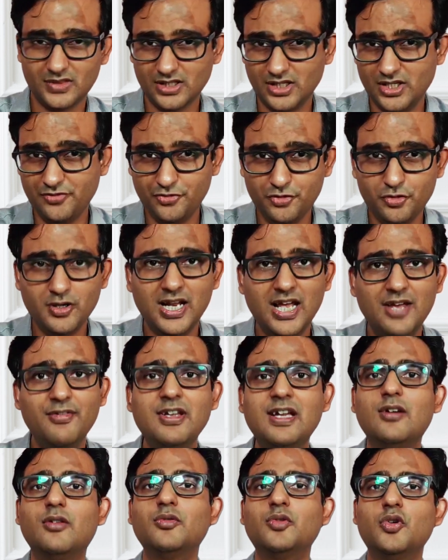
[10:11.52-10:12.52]
If you are
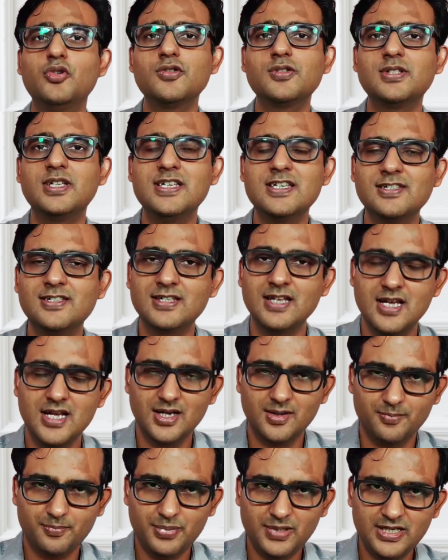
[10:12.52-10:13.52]
having those things,
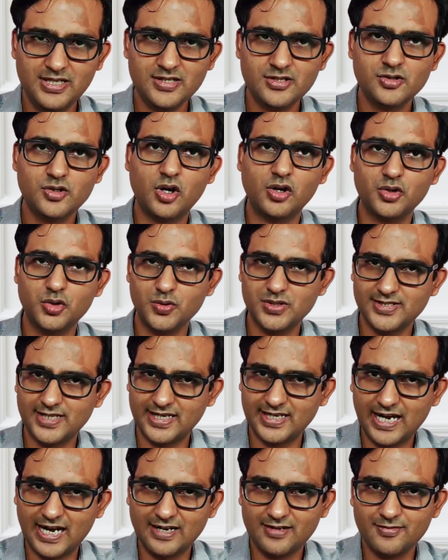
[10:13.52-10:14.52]
please talk to a
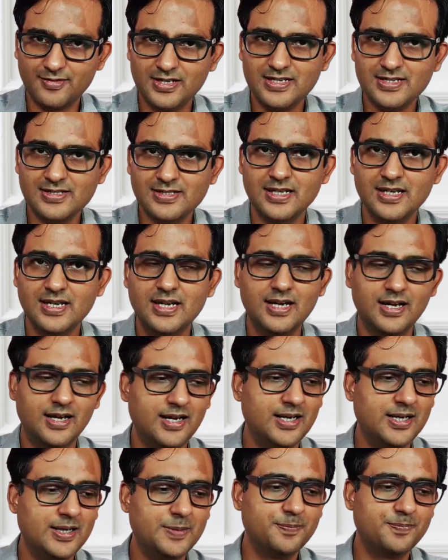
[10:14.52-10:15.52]
psychiatrist.
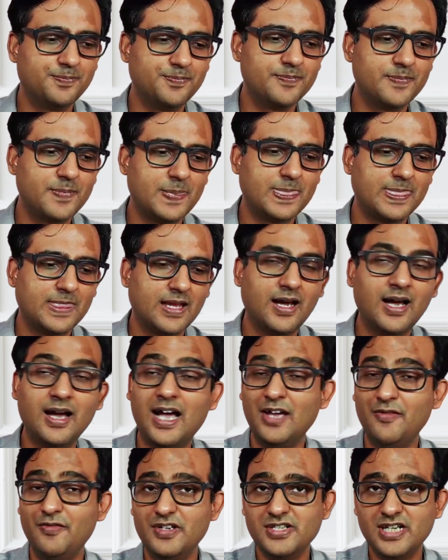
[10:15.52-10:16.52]
Uh,
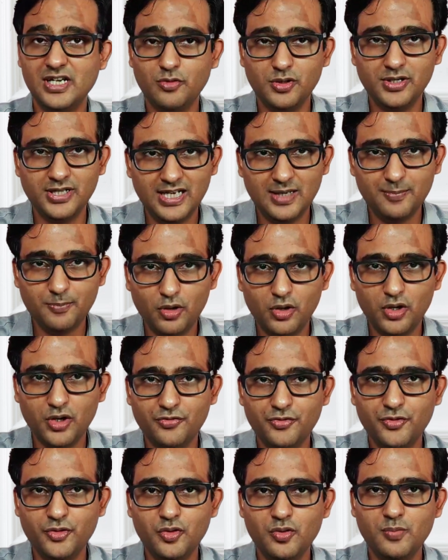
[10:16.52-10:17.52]
I wish I could help all
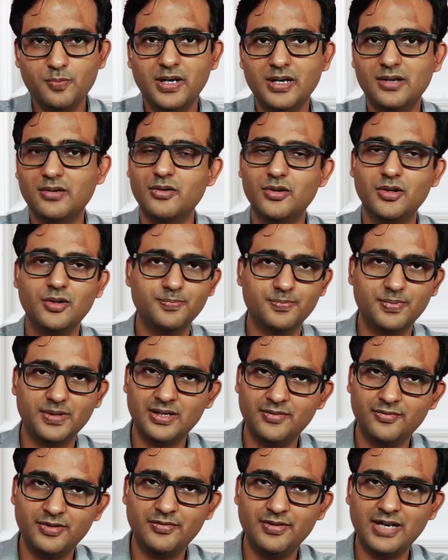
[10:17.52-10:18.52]
of you, but you know,
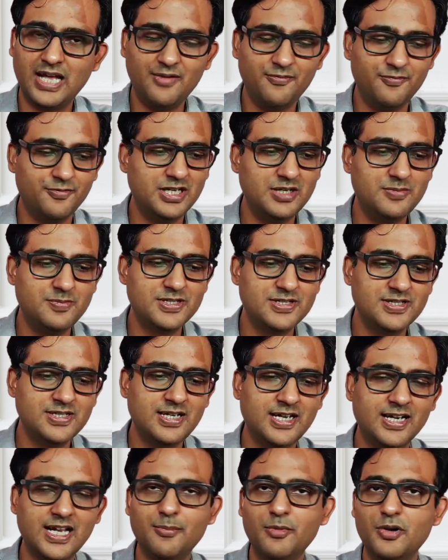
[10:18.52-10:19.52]
even I am very busy
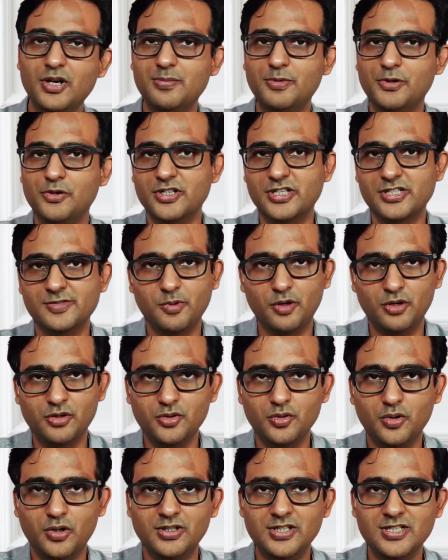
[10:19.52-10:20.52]
and I'm not able to respond
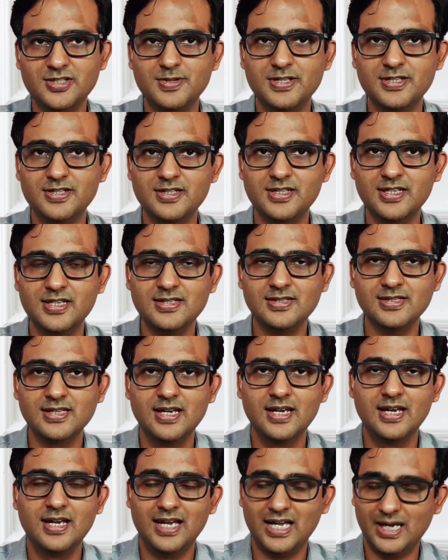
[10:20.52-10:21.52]
to all these messages.
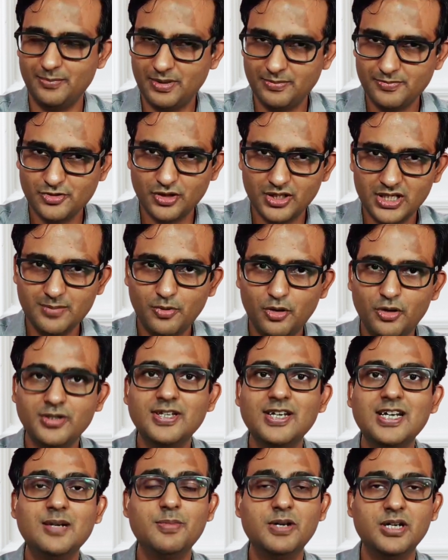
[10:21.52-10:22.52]
I'm, I'm sorry about
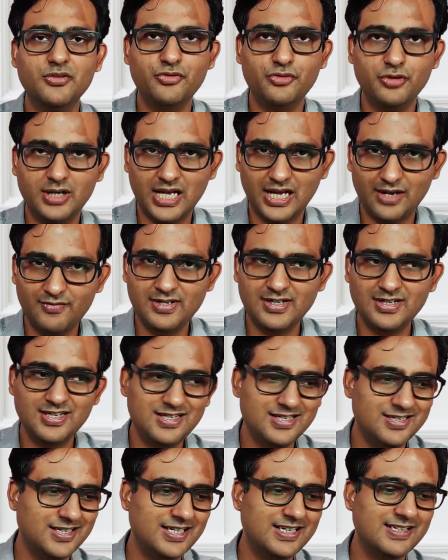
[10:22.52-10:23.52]
that, but if you're having
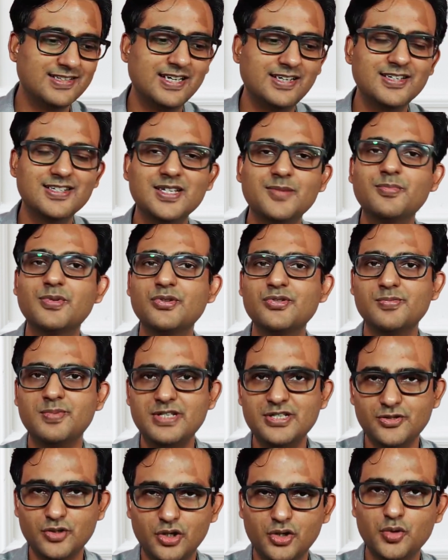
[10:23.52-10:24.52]
clinical anxiety symptoms,
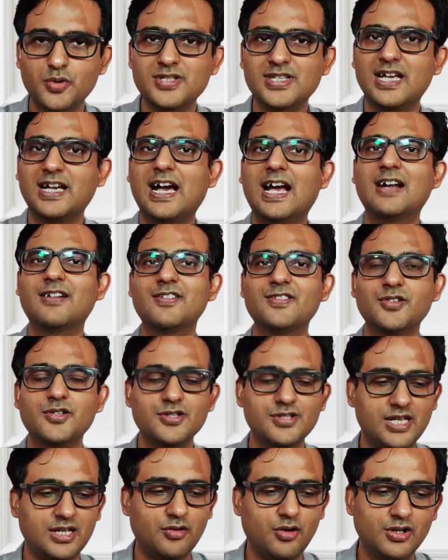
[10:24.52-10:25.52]
please talk to a psychiatrist or a
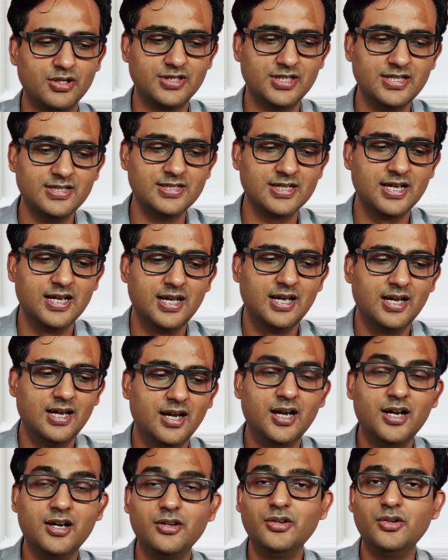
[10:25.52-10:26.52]
psychologist.
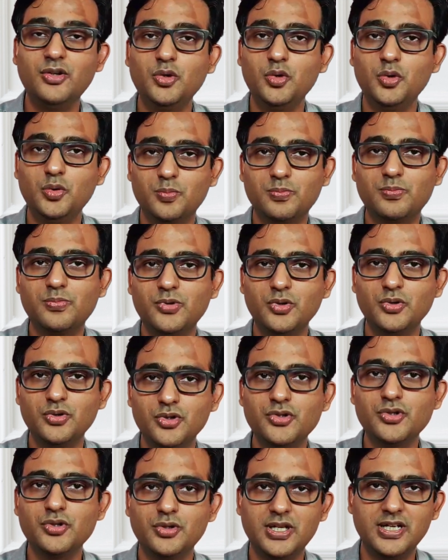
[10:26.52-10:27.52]
Uh, you, you you
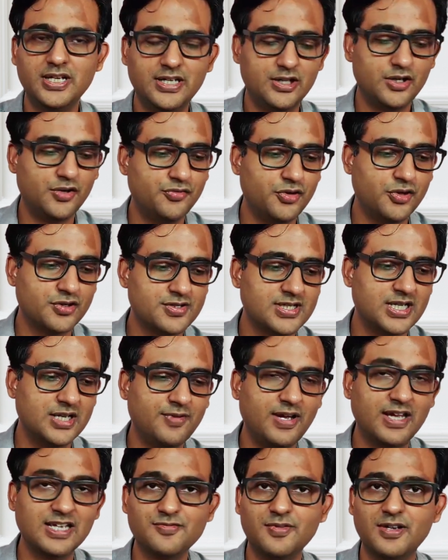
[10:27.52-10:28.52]
should take care of yourself
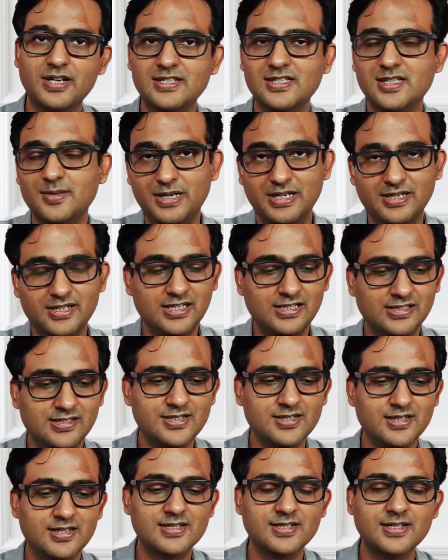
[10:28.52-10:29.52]
as far as the mental health is
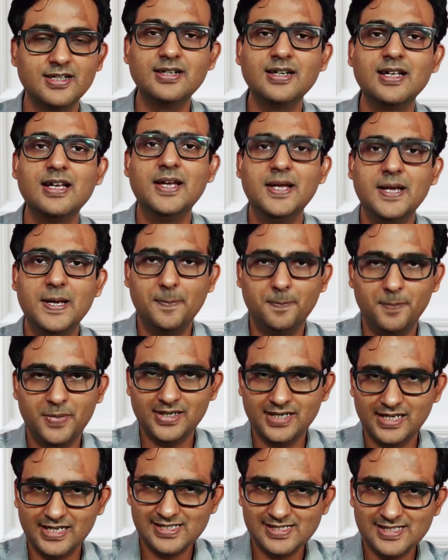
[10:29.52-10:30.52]
concerned. But
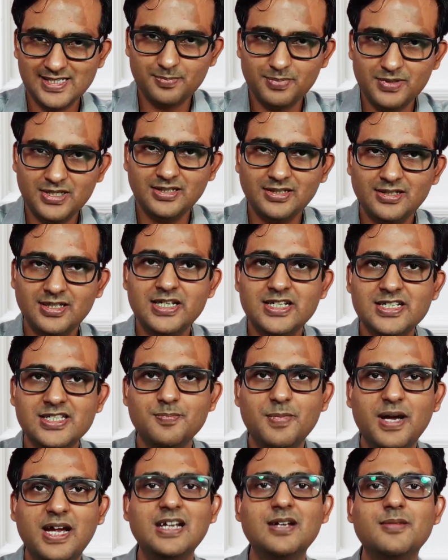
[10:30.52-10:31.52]
accepting things
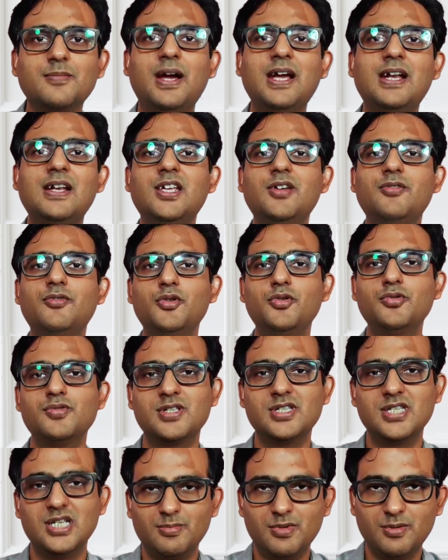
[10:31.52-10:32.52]
might might give you
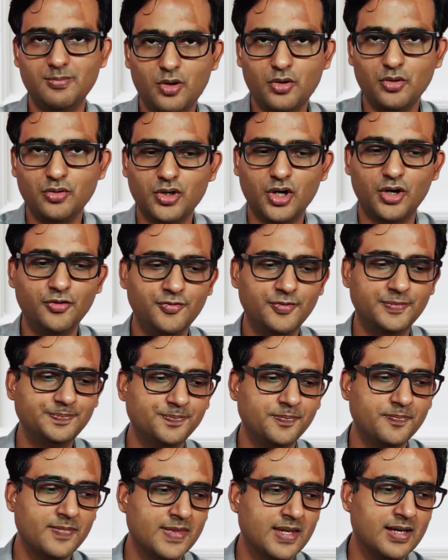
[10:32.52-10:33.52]
some amount of
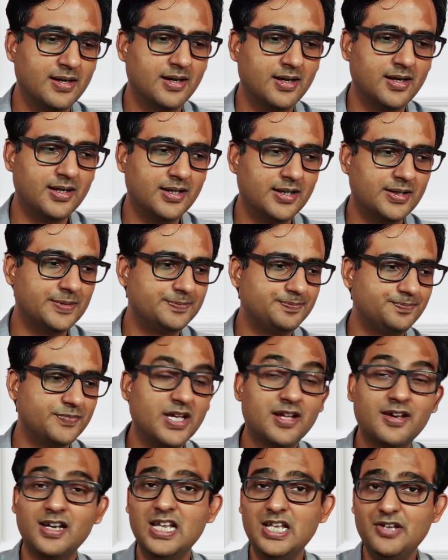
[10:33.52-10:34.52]
uh,
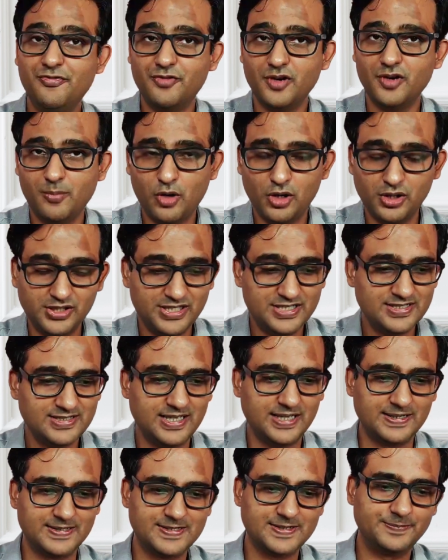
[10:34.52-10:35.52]
relief from all these
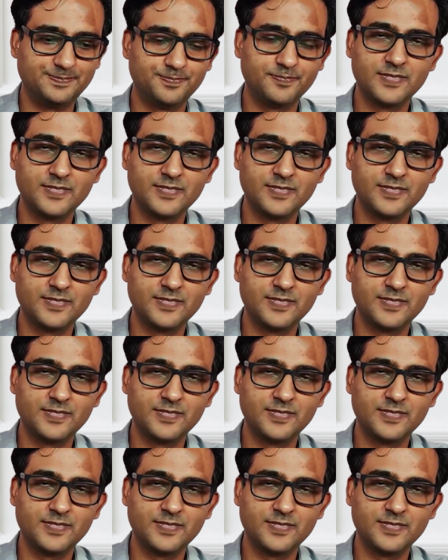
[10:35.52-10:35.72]
things.